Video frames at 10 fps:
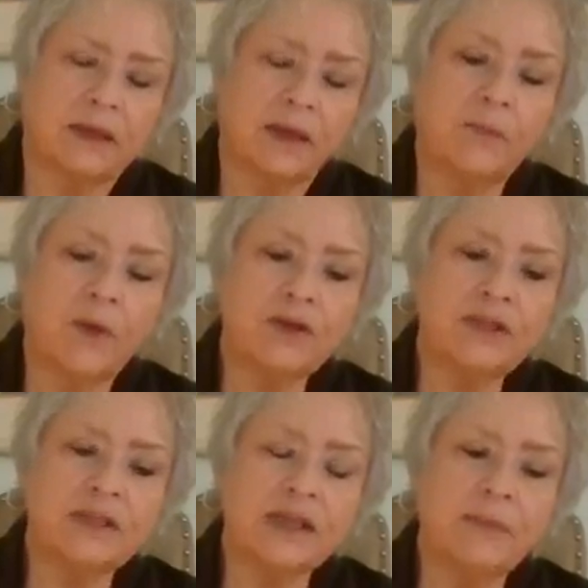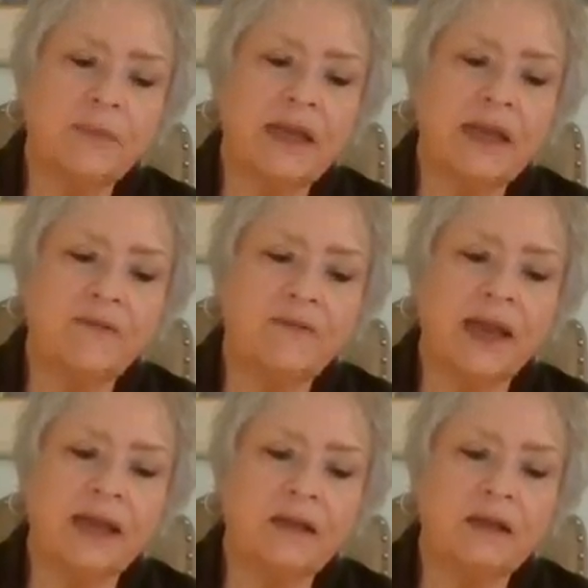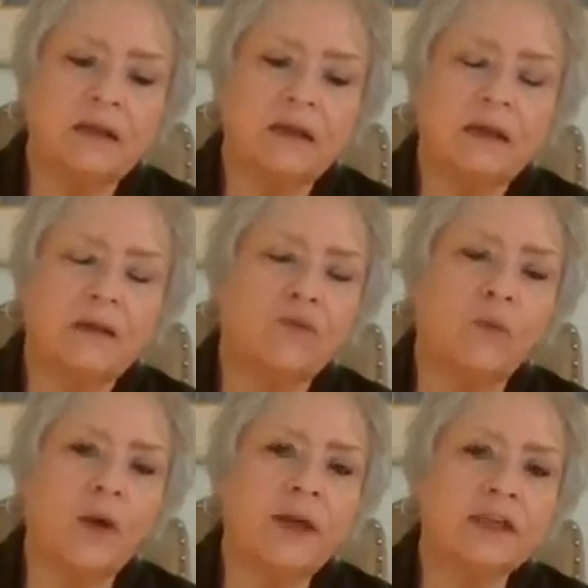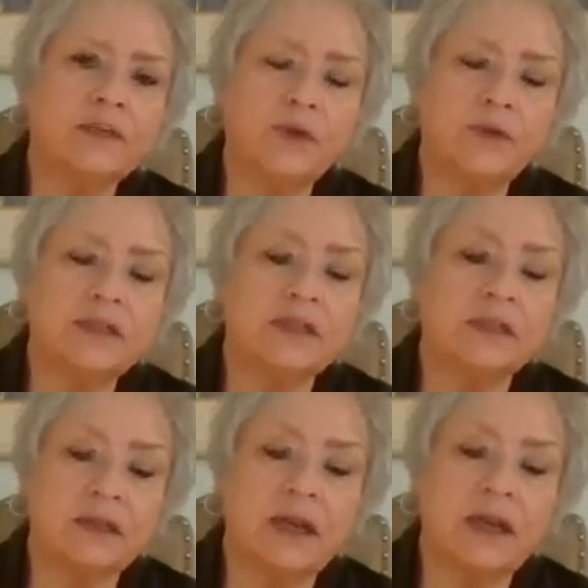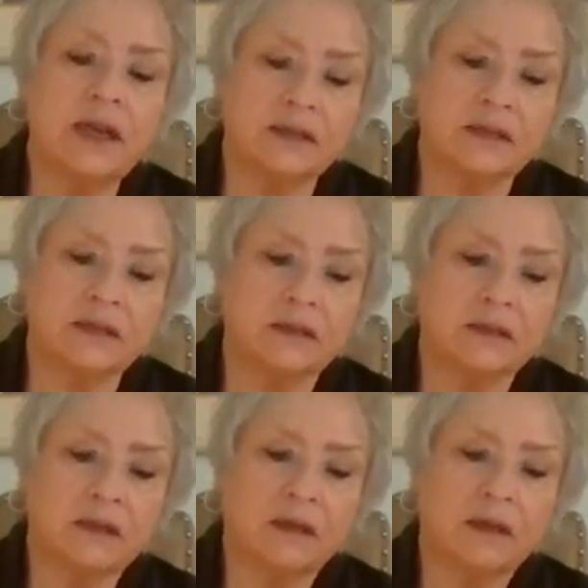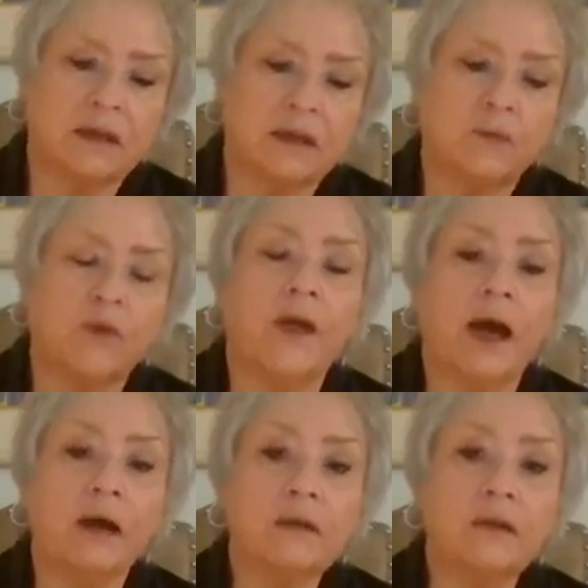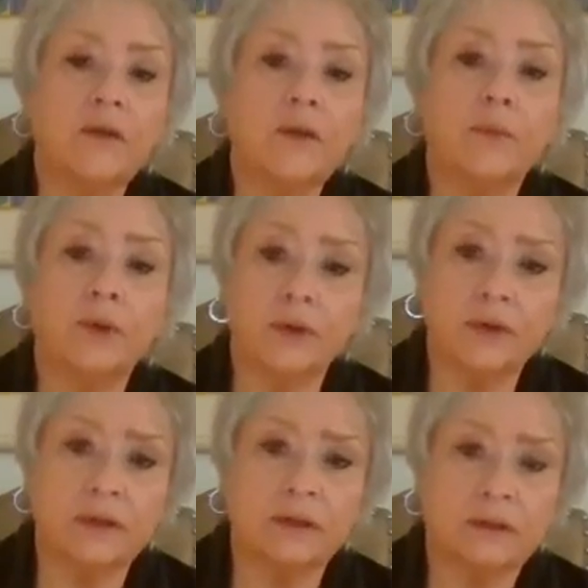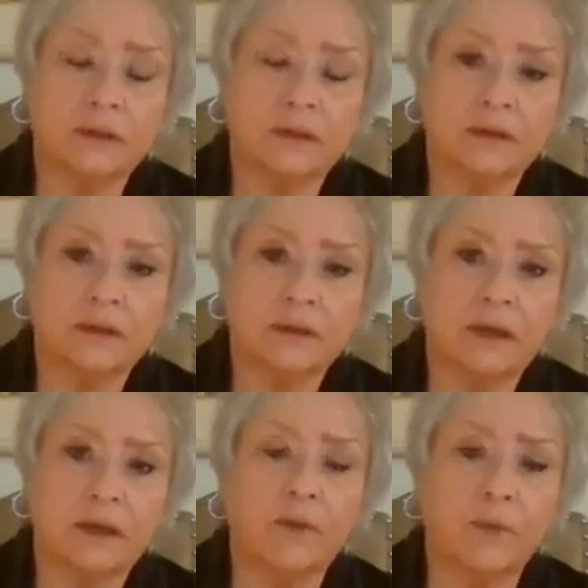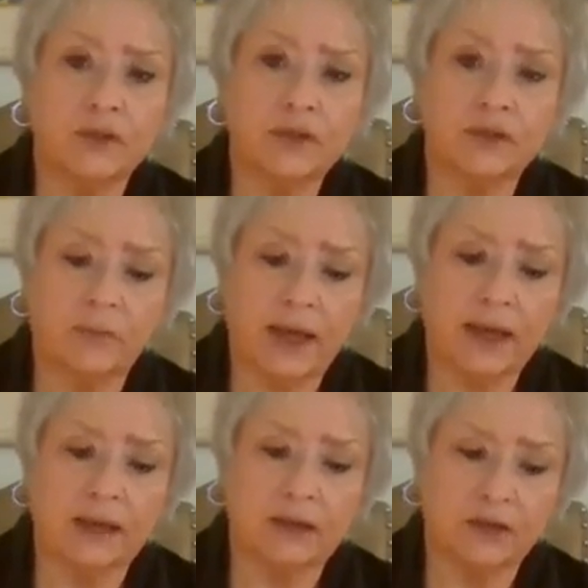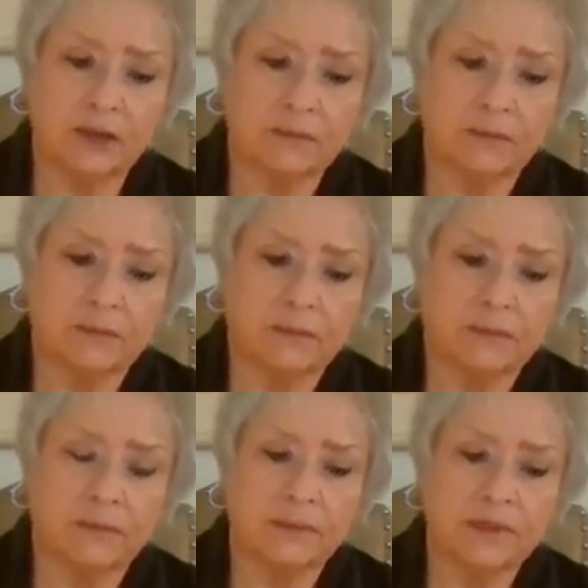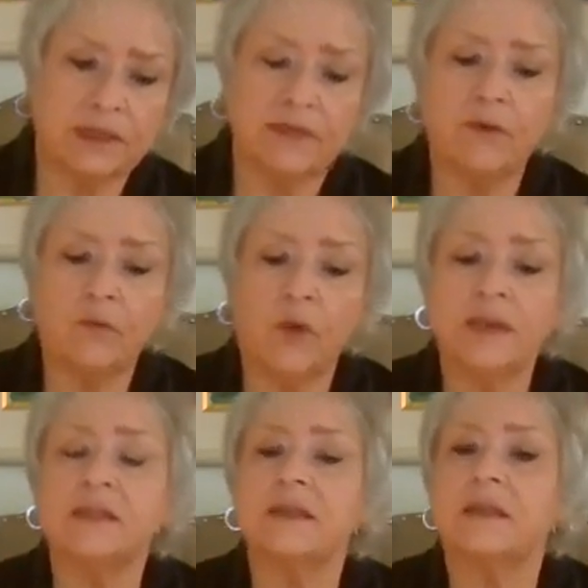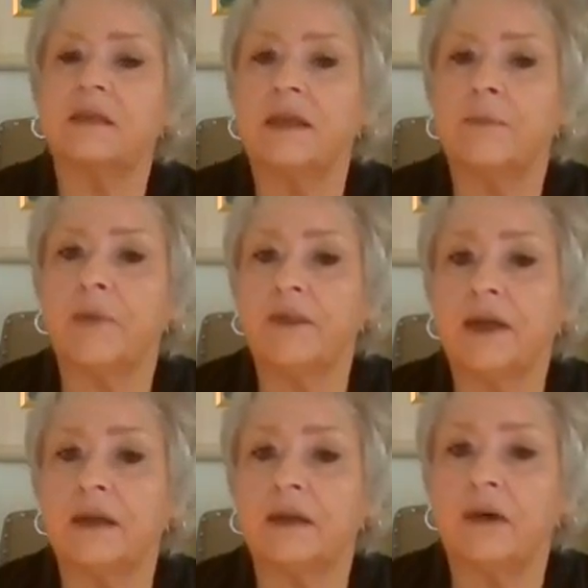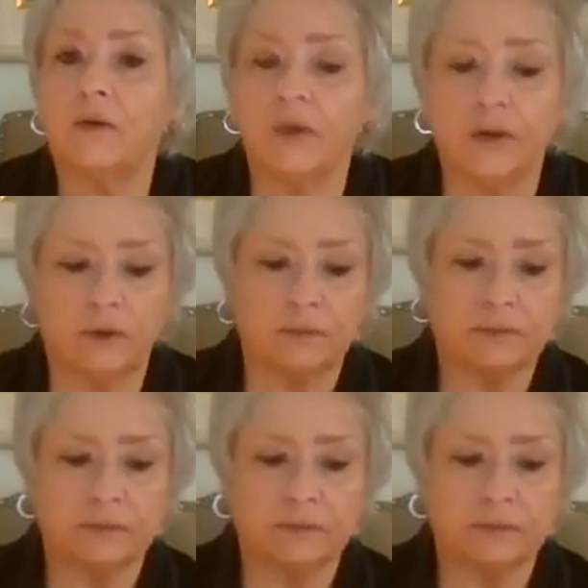Emotions can be navigated from one experience to the next without the burden of emotional baggage. Stephen Watson, The Empathic Oracle.